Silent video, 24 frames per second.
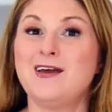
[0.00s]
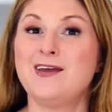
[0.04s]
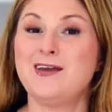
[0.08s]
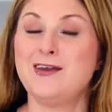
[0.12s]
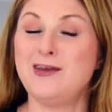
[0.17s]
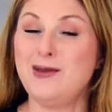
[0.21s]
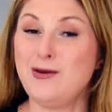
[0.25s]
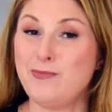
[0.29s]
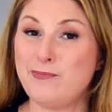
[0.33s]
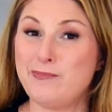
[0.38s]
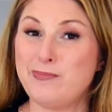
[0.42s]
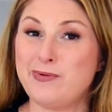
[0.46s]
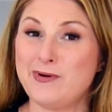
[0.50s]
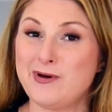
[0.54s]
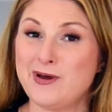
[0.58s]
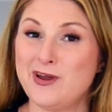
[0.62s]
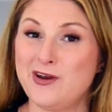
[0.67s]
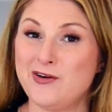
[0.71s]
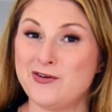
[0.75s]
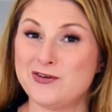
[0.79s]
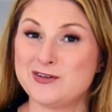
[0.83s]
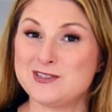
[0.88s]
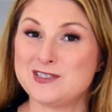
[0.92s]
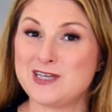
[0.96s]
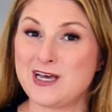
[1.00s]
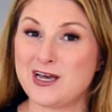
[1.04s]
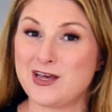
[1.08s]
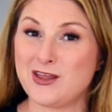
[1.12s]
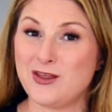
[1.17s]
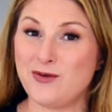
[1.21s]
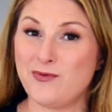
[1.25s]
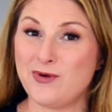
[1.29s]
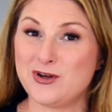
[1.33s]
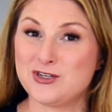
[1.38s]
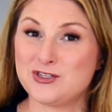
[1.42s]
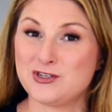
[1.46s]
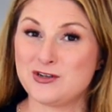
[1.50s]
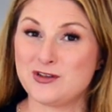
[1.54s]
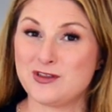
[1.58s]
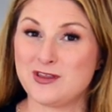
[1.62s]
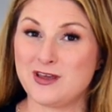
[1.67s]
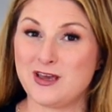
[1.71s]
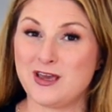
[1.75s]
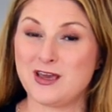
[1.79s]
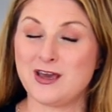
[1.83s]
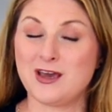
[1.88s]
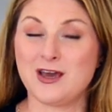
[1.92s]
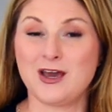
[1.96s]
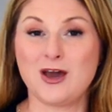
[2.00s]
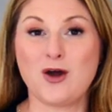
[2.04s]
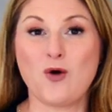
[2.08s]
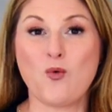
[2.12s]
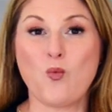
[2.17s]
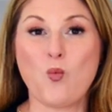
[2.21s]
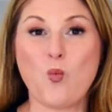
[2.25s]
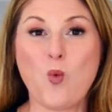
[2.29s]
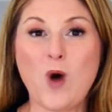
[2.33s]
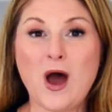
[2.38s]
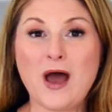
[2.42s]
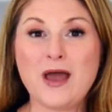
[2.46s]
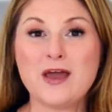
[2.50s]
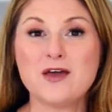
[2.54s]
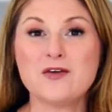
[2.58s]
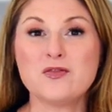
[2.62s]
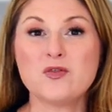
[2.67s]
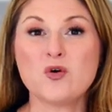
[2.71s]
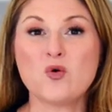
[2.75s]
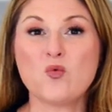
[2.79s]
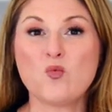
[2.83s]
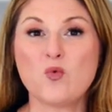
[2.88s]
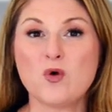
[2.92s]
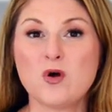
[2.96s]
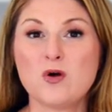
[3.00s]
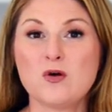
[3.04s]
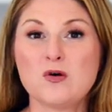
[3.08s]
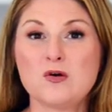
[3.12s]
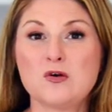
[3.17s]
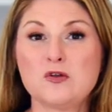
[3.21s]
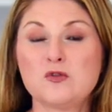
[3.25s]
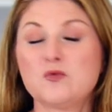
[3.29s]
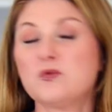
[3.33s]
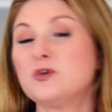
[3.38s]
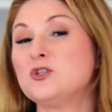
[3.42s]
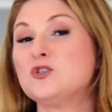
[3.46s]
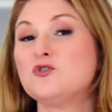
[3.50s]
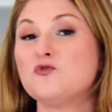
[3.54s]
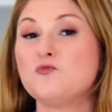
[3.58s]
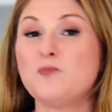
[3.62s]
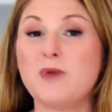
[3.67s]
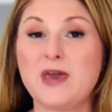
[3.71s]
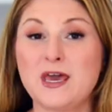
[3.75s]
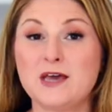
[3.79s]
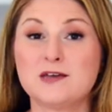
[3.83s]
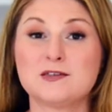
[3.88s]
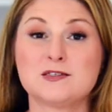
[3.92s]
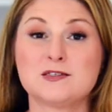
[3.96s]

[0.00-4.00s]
Yep, I know exactly what you're thinking. Why in the world would you make